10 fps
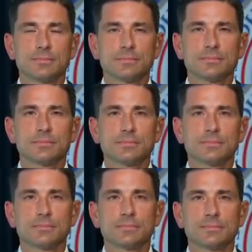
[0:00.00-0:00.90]

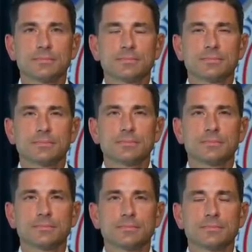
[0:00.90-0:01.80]

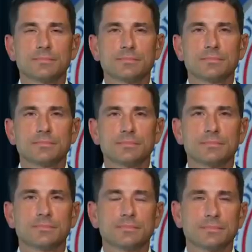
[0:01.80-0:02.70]

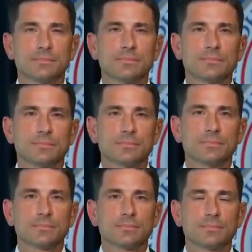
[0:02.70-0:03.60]

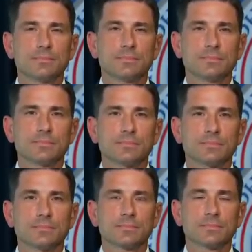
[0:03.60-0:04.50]

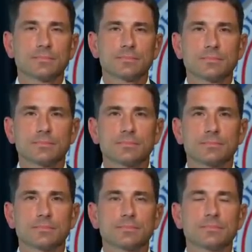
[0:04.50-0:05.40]

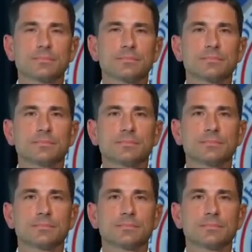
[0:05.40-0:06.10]
(silent)